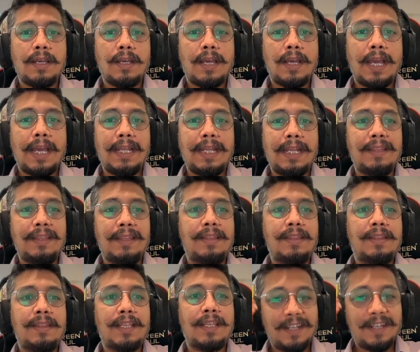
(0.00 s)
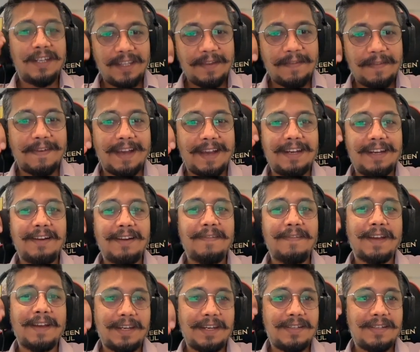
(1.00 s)
and then the final
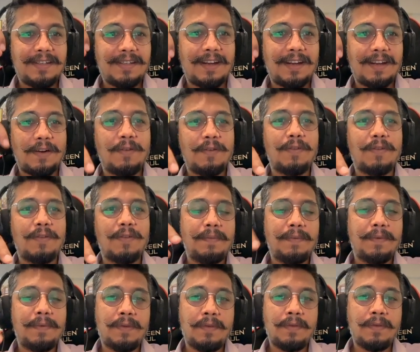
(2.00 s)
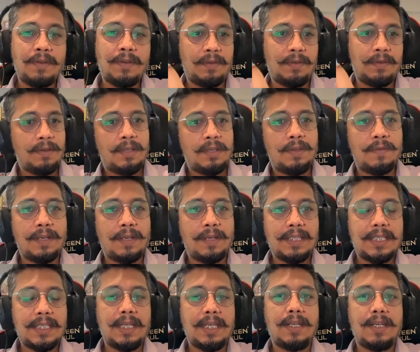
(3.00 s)
financial account rollup, you can
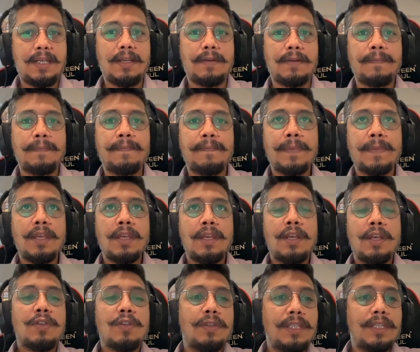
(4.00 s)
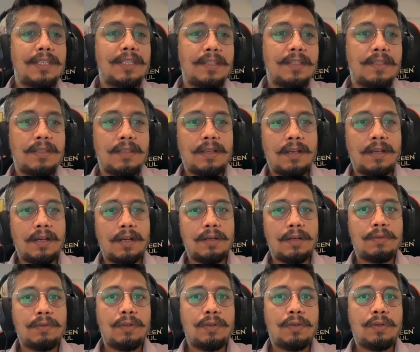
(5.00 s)
see it here. So this is
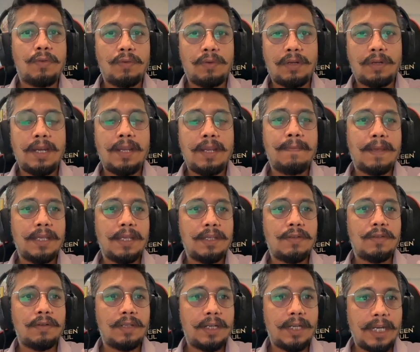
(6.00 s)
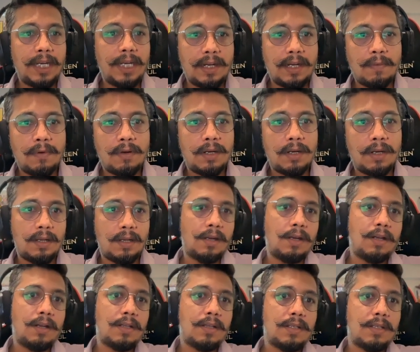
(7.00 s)
totally based on the data model
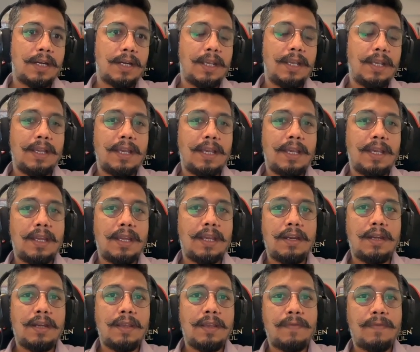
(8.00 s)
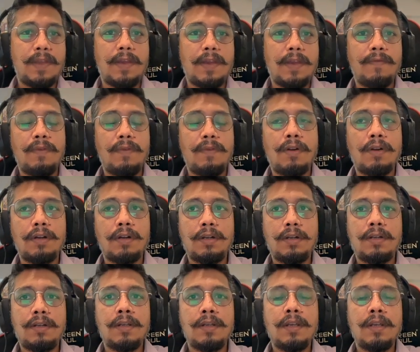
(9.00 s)
understanding. And if you have
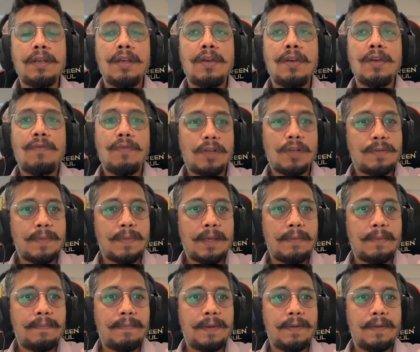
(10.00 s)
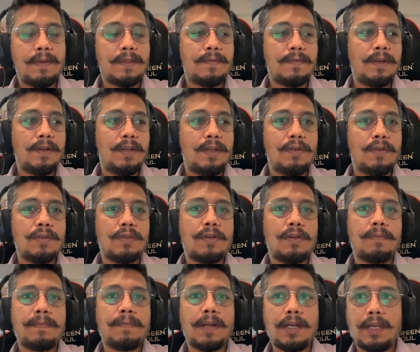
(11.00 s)
not watched my previous videos
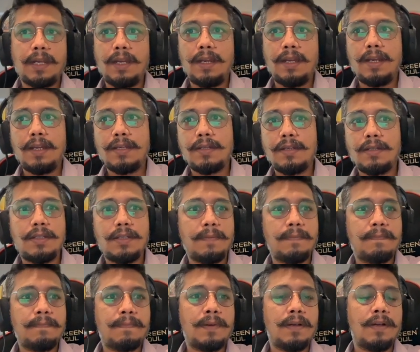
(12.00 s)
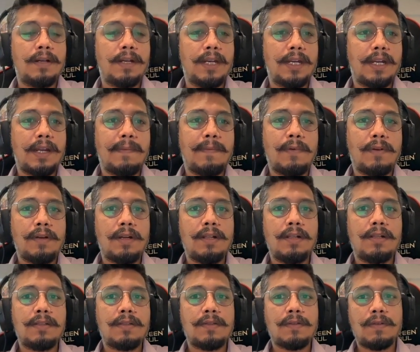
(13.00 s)
on party relationship data
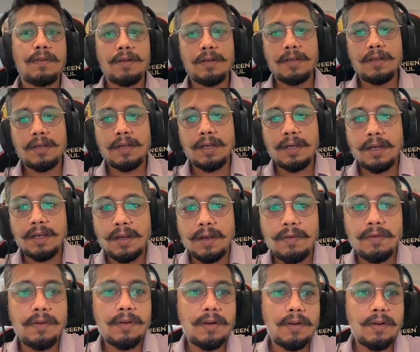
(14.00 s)
models or account or